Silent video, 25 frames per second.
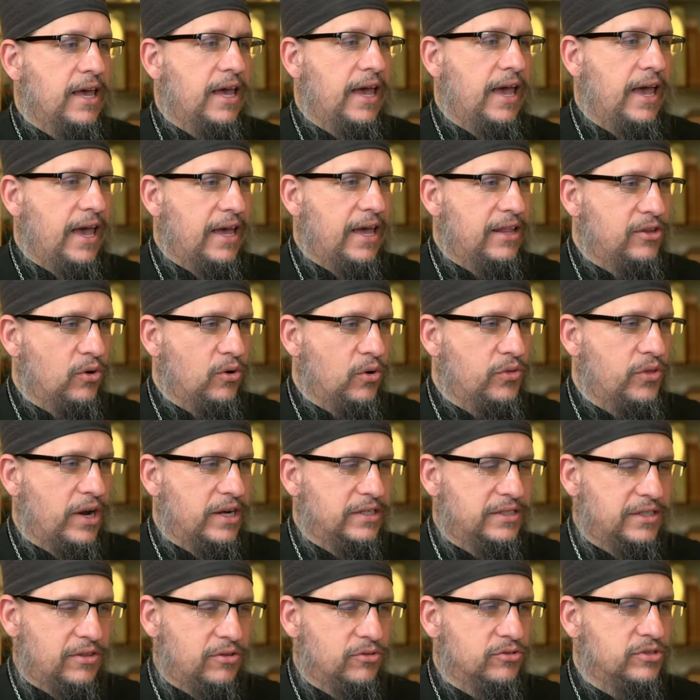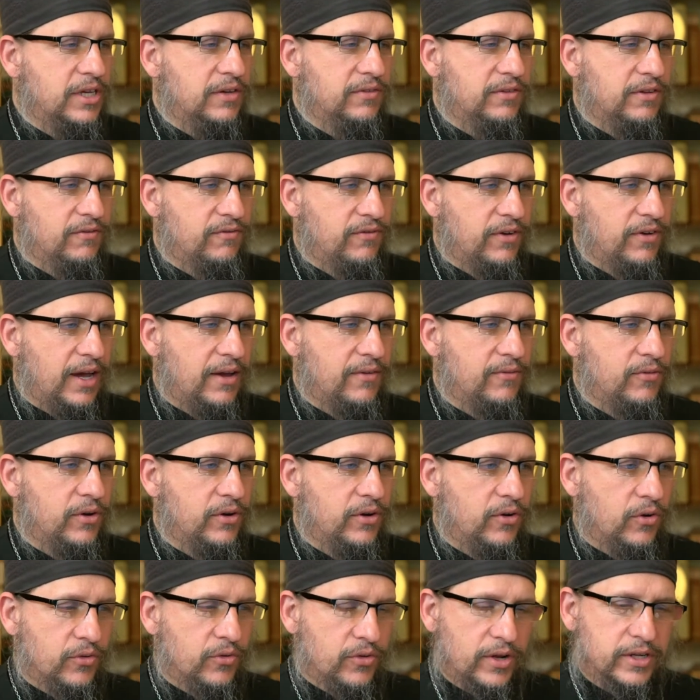And the Orthodox Ethos Gifted Five
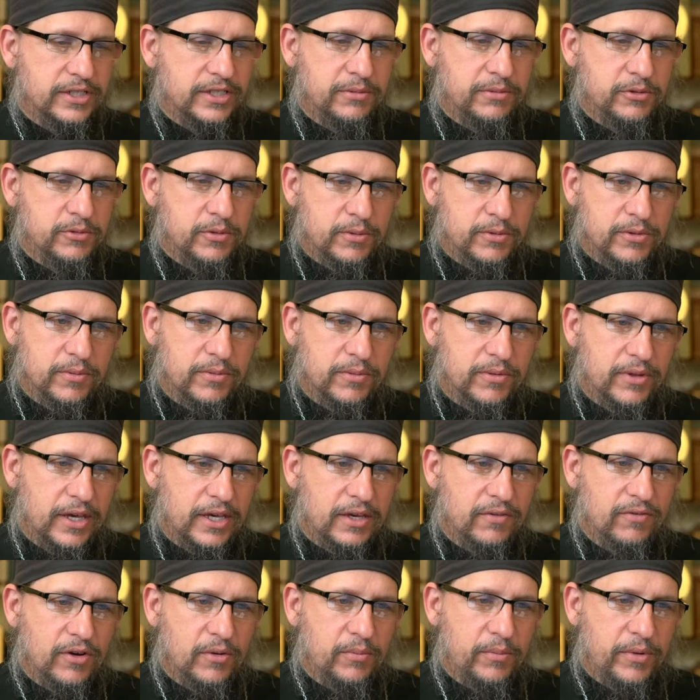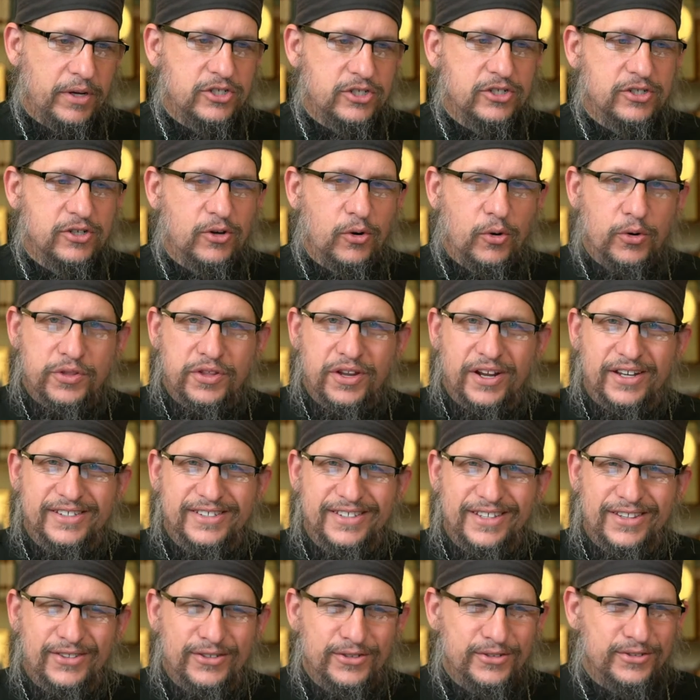Orthodox Ethos Membership. Thank you very much, Orthodox
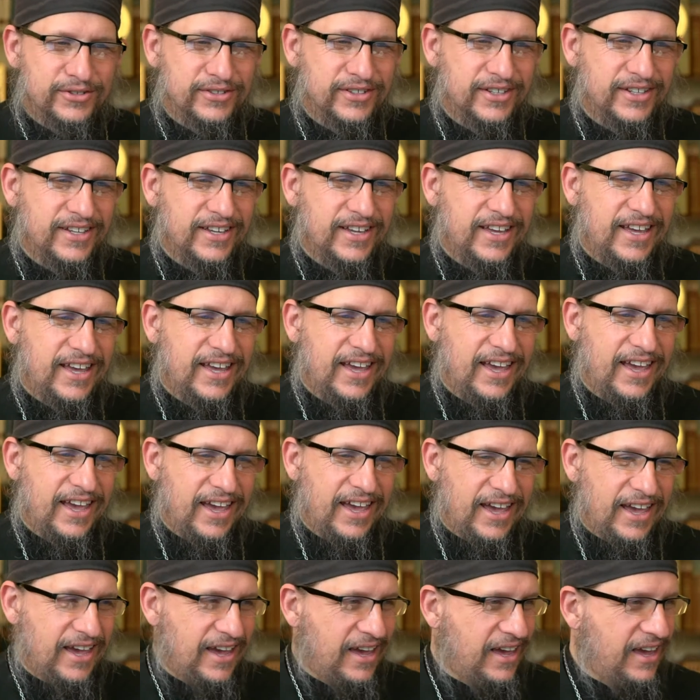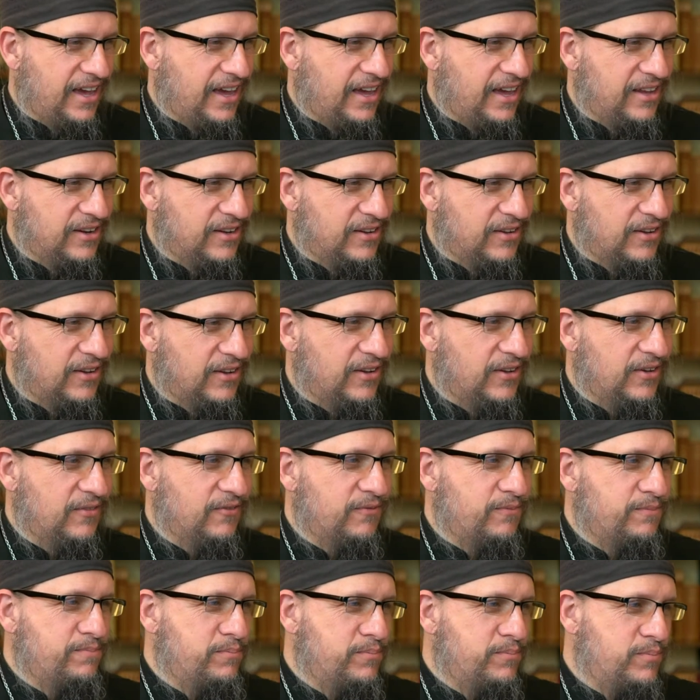Ethos. And
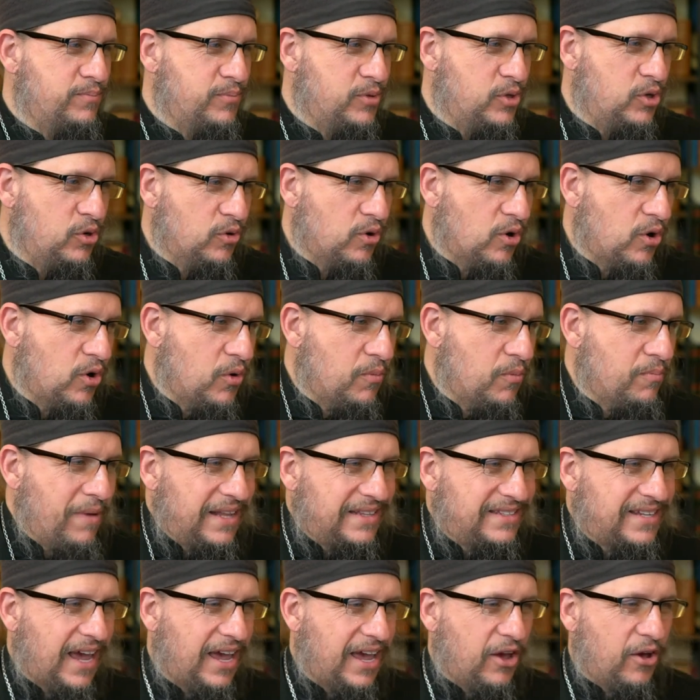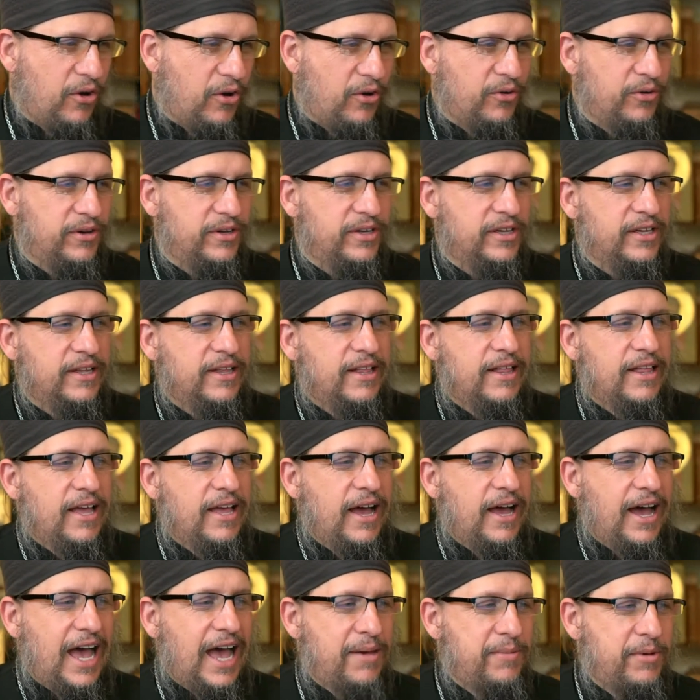Piero Matteo.
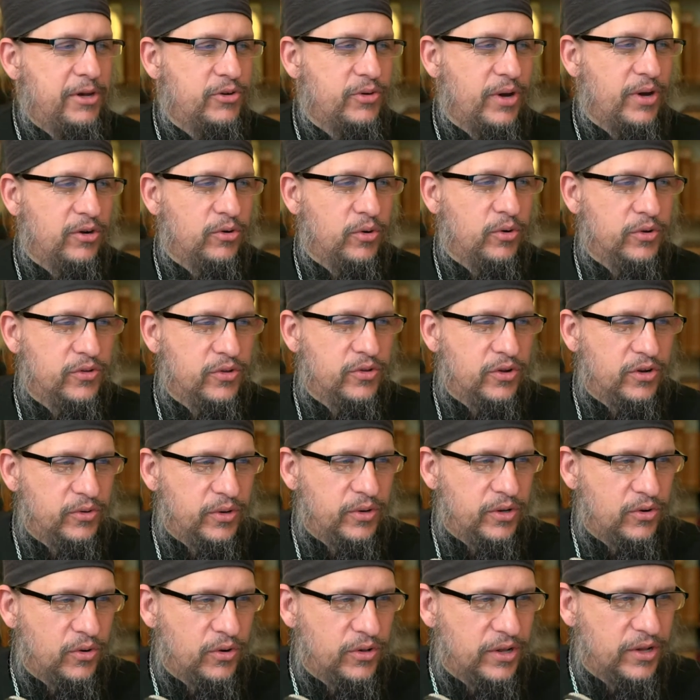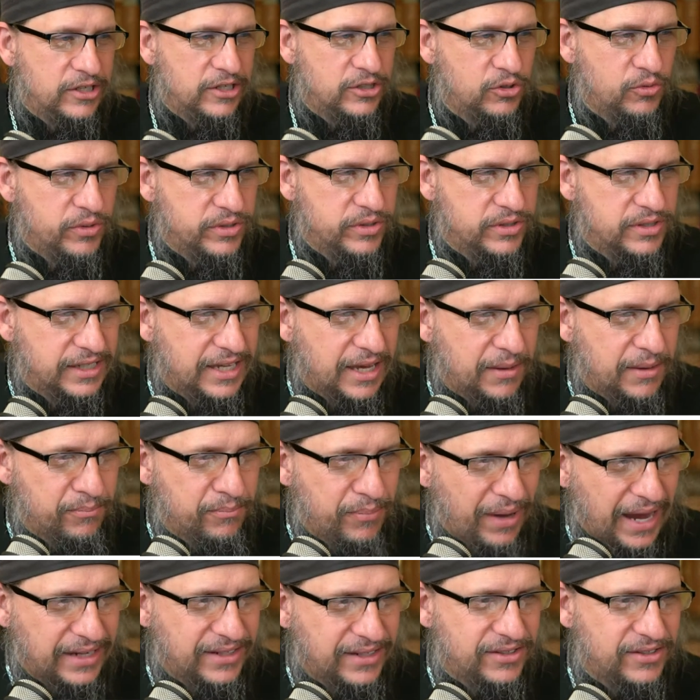I'm a creator Orthodox, Greek Orthodox who recently came
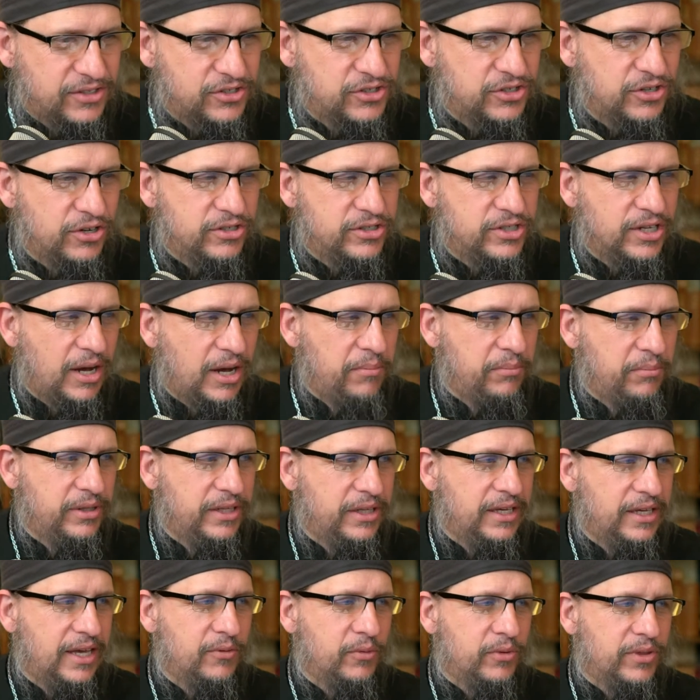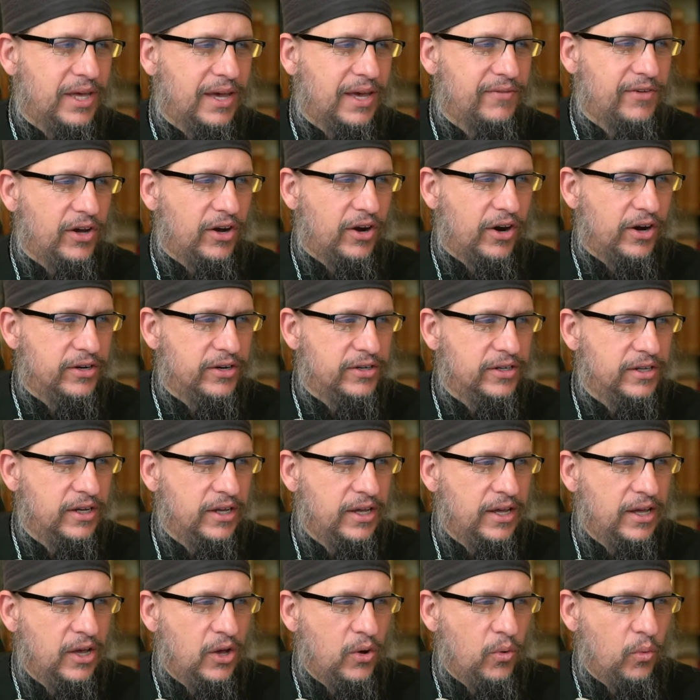back to the church humbly and with a heavy heart.
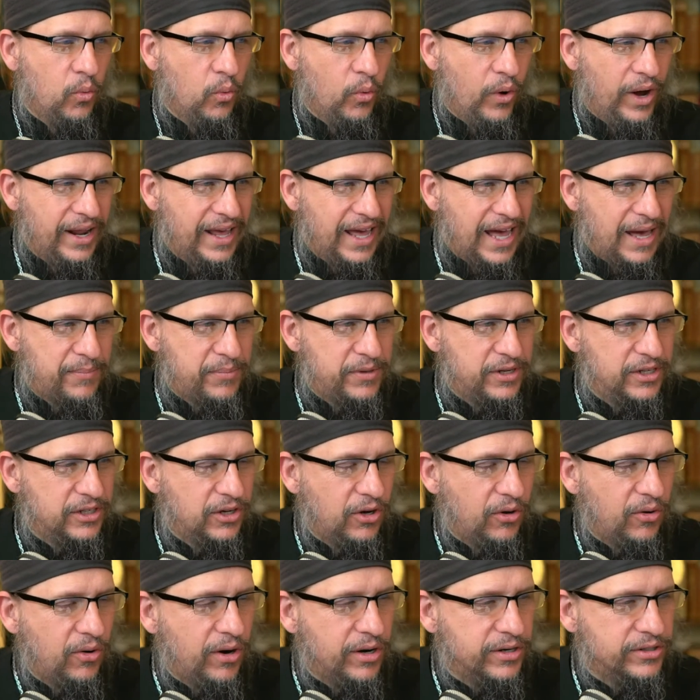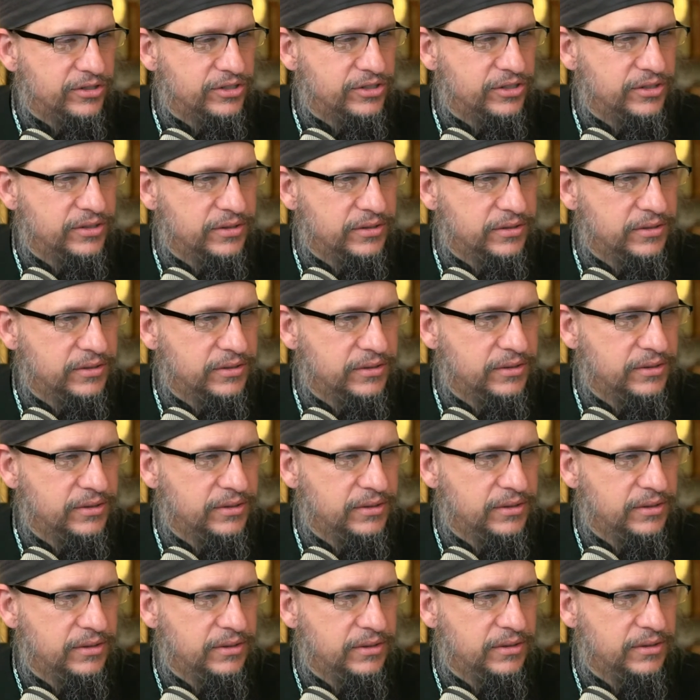What happened to Goarch?
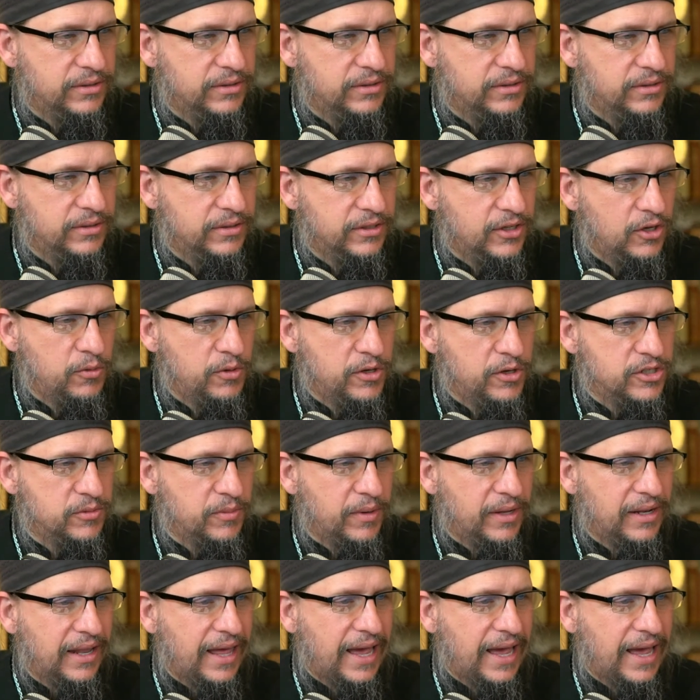Humanism and